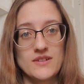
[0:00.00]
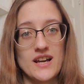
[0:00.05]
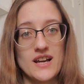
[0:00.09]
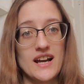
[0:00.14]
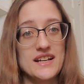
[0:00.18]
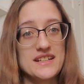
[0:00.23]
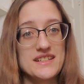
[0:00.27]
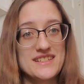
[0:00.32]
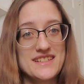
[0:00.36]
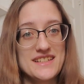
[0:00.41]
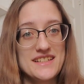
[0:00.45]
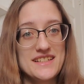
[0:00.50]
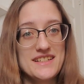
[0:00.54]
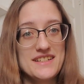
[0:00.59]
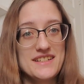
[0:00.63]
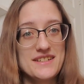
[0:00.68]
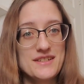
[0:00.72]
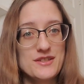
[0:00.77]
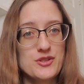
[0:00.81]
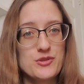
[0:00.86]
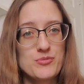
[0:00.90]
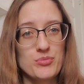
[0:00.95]
I
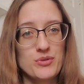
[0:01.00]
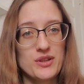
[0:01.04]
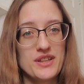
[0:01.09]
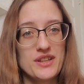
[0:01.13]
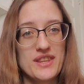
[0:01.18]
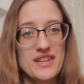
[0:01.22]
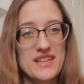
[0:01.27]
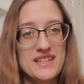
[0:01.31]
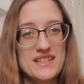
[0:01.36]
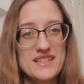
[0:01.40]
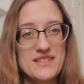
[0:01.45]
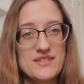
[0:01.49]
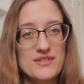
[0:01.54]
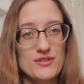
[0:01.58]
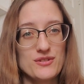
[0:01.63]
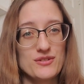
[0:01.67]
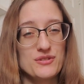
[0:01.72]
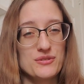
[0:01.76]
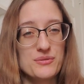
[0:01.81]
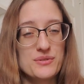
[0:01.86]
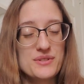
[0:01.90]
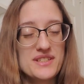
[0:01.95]
did split these
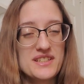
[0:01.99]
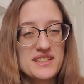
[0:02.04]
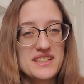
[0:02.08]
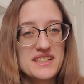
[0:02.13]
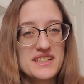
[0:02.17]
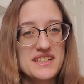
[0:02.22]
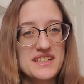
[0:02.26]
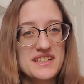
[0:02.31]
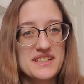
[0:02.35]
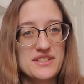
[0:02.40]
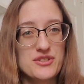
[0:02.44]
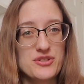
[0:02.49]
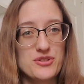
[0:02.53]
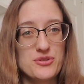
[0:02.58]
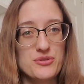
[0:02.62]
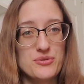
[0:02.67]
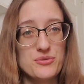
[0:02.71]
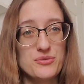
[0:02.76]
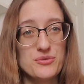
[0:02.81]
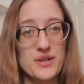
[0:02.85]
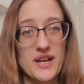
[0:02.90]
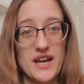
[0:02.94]
loosely
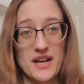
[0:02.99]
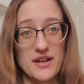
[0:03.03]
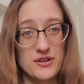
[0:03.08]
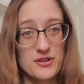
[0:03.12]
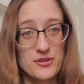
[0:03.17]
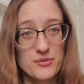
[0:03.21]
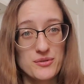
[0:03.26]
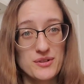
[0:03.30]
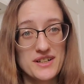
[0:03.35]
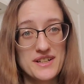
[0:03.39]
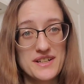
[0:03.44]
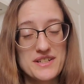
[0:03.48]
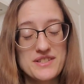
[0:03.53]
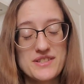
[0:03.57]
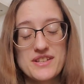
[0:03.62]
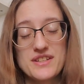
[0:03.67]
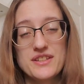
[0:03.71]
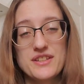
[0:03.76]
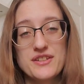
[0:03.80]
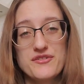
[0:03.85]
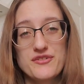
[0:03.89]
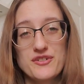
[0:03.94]
into categories,
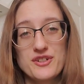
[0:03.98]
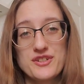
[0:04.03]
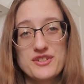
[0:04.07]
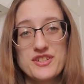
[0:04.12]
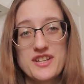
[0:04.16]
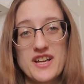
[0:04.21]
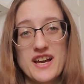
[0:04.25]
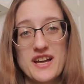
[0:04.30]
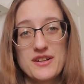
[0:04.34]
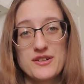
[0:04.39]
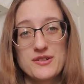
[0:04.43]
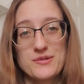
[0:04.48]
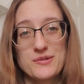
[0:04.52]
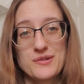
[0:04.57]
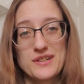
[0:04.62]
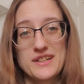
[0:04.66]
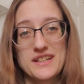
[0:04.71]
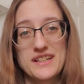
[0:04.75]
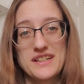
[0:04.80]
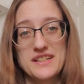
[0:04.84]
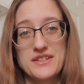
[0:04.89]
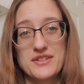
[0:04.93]
and the first
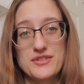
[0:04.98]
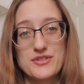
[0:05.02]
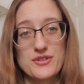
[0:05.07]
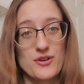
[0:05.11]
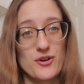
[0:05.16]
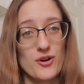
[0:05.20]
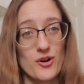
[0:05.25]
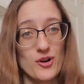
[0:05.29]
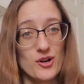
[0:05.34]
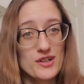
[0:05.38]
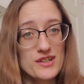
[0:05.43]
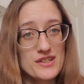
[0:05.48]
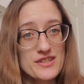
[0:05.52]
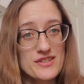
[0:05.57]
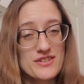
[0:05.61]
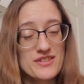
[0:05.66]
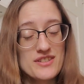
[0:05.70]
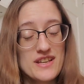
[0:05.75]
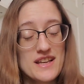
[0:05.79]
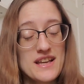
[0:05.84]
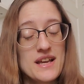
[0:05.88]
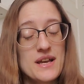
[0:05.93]
category is
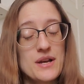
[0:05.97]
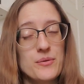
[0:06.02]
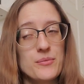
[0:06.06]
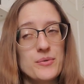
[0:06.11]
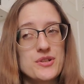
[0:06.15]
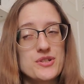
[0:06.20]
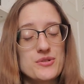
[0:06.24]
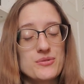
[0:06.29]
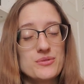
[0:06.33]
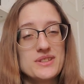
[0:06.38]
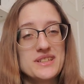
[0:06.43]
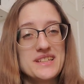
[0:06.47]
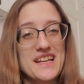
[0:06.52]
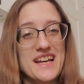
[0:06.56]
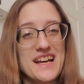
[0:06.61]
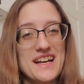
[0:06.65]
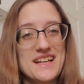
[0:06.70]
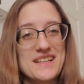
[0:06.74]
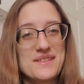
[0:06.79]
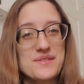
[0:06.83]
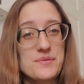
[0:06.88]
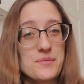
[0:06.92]
arcs, which only
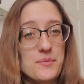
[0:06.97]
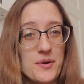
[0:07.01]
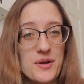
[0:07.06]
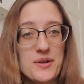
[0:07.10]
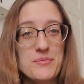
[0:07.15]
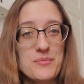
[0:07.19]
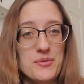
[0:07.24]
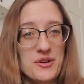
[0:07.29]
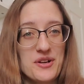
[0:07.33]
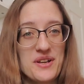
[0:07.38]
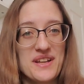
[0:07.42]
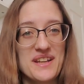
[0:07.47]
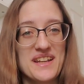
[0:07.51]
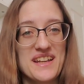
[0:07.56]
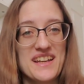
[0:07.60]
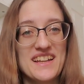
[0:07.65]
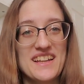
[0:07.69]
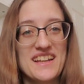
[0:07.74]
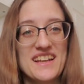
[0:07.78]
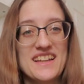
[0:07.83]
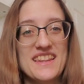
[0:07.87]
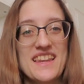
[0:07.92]
has one book in
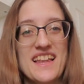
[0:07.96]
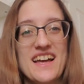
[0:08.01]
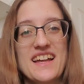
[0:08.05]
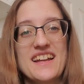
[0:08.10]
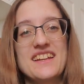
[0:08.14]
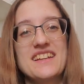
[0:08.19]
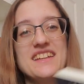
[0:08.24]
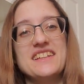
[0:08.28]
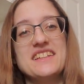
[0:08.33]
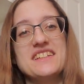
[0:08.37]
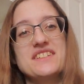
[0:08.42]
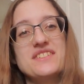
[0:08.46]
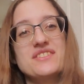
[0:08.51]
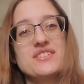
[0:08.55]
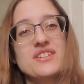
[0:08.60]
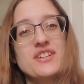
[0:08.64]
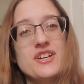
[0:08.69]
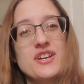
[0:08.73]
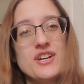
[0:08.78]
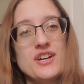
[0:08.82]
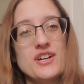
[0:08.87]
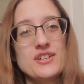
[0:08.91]
it, and that is
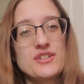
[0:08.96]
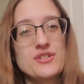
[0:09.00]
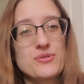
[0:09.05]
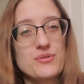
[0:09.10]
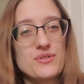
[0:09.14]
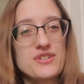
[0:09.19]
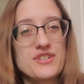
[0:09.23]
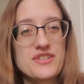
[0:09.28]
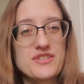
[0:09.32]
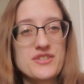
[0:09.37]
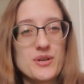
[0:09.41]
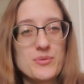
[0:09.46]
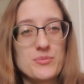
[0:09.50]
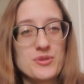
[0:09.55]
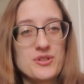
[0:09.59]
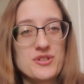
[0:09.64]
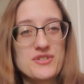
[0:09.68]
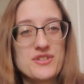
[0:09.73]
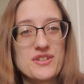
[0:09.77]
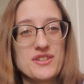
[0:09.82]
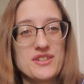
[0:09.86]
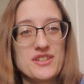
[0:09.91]
Georgie
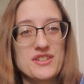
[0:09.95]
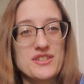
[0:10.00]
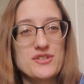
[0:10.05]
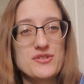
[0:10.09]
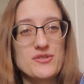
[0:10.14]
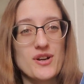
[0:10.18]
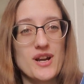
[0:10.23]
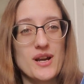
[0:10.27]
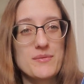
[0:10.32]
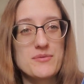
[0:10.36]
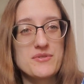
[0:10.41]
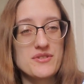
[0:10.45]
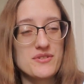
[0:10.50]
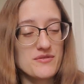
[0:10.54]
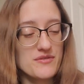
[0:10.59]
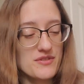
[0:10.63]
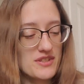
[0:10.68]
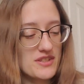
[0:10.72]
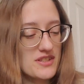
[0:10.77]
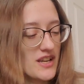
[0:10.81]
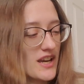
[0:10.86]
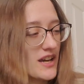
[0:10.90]
Summers and the Scribes of
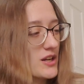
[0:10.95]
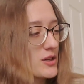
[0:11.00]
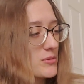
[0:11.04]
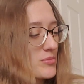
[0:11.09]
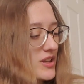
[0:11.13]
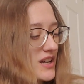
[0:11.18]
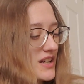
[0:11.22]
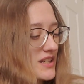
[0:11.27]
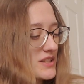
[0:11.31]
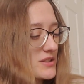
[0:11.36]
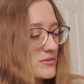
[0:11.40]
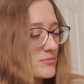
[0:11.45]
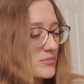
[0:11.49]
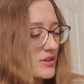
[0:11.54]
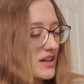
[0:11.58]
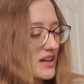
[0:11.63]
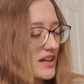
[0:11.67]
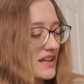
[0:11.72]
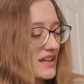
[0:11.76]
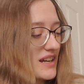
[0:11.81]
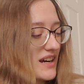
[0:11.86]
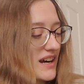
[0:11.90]
Scatterplot
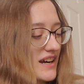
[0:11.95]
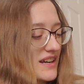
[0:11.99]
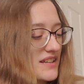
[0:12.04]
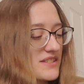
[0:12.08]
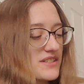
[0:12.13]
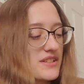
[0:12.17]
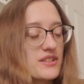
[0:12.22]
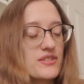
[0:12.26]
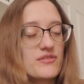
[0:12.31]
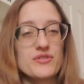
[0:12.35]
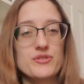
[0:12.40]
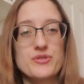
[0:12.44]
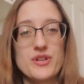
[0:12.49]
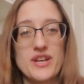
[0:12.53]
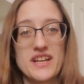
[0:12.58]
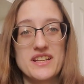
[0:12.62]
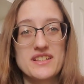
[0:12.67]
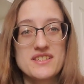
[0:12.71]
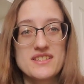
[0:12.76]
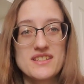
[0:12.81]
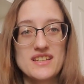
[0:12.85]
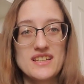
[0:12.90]
by Isaac
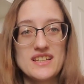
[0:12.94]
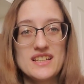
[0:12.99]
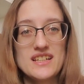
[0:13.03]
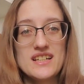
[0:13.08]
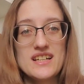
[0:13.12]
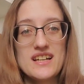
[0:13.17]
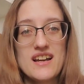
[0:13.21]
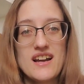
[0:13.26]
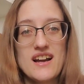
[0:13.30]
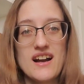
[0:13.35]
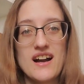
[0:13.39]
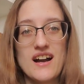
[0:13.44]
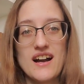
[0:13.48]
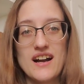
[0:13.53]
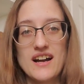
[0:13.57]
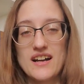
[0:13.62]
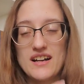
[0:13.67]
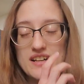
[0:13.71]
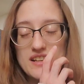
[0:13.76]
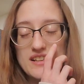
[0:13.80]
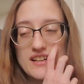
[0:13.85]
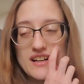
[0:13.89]
Rudansky.
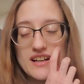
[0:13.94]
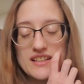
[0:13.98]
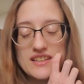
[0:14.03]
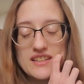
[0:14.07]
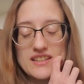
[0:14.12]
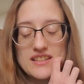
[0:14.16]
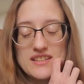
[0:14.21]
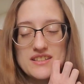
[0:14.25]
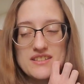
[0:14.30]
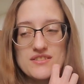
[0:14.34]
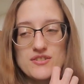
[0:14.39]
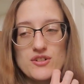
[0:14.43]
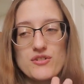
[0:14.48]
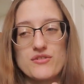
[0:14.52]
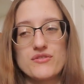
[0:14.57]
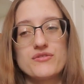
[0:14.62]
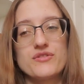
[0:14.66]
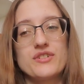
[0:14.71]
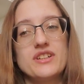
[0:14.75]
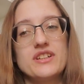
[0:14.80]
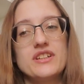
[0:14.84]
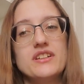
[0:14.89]
I got this off
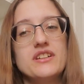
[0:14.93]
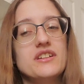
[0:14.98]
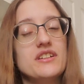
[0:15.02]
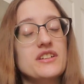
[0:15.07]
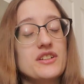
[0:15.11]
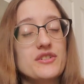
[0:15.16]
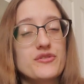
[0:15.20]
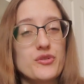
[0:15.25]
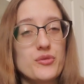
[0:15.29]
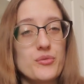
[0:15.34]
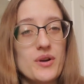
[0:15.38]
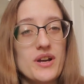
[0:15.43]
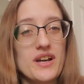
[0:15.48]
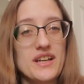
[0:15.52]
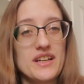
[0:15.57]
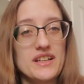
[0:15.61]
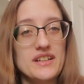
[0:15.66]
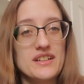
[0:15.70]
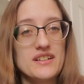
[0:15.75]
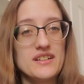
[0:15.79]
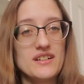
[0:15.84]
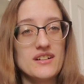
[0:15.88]
of a
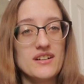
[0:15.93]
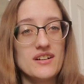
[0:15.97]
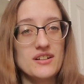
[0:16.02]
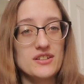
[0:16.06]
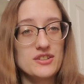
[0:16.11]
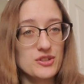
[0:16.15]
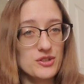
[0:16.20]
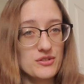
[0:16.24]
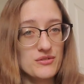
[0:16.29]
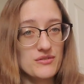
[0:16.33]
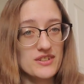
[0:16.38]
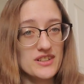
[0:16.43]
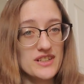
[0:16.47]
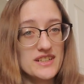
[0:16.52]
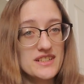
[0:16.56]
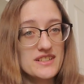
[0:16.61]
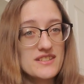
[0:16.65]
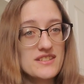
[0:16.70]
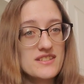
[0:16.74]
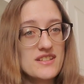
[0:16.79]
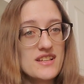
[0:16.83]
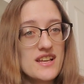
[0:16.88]
giveaway on
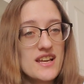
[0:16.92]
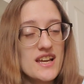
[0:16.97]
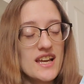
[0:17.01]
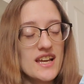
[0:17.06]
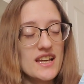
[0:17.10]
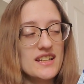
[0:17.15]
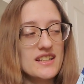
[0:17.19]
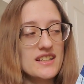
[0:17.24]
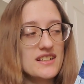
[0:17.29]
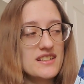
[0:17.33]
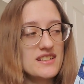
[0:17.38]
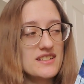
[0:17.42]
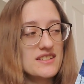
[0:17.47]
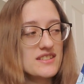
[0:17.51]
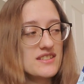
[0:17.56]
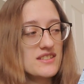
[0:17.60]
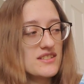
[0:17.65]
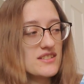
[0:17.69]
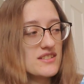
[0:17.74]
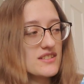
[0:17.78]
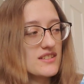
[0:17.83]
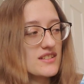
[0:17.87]
Goodreads, and it
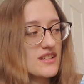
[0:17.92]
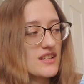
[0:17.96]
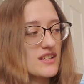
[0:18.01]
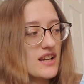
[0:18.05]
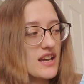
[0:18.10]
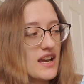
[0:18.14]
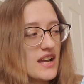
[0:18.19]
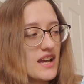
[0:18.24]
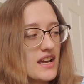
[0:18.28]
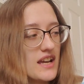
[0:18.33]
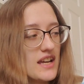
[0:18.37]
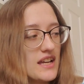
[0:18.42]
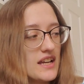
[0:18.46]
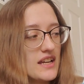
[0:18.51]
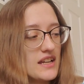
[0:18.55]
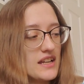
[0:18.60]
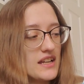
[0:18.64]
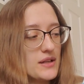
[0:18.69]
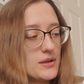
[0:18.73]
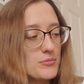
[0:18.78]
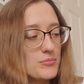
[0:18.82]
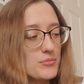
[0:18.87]
is
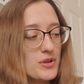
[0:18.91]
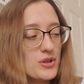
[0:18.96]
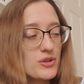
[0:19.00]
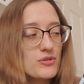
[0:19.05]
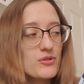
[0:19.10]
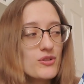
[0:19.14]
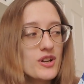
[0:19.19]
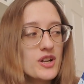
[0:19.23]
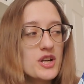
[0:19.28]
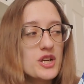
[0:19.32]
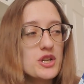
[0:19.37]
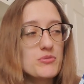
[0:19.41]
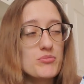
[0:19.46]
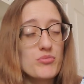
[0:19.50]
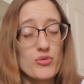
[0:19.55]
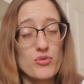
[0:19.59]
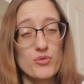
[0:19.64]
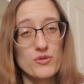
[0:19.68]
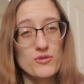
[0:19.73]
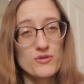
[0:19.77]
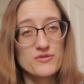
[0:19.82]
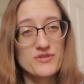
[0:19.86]
a middle grade
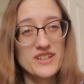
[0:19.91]
portal